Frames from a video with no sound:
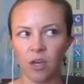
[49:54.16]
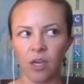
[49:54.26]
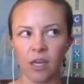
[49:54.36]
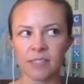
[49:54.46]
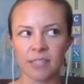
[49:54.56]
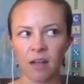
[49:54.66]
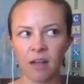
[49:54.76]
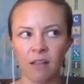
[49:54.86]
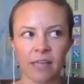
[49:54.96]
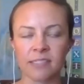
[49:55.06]
it's kind of like
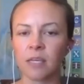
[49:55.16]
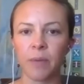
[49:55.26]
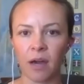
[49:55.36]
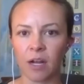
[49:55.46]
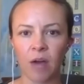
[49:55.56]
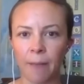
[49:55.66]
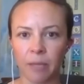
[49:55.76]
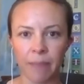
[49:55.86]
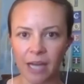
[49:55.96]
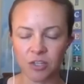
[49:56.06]
sleeping on a crappy
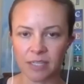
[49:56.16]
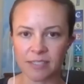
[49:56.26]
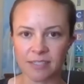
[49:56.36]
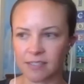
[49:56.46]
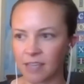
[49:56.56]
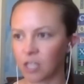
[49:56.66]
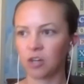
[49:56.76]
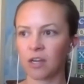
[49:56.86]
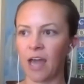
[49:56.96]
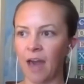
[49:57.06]
mattress. It's like you're going
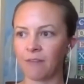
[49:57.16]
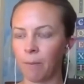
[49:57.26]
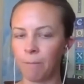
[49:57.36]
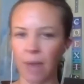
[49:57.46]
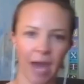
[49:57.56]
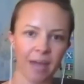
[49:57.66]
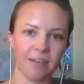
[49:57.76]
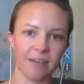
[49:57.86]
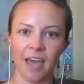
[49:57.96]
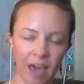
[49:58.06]
to have a bad
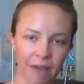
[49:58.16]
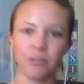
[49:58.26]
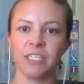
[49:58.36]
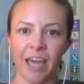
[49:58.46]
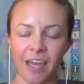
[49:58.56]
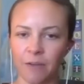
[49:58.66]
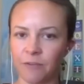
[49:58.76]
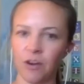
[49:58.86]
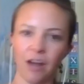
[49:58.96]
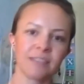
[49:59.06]
day every day if you're
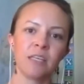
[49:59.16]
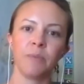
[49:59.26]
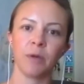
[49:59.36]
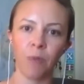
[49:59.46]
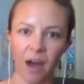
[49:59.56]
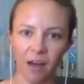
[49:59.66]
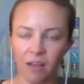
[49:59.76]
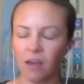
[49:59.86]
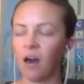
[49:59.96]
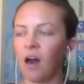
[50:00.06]
not sleeping well.
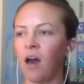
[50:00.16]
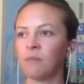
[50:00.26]
Um,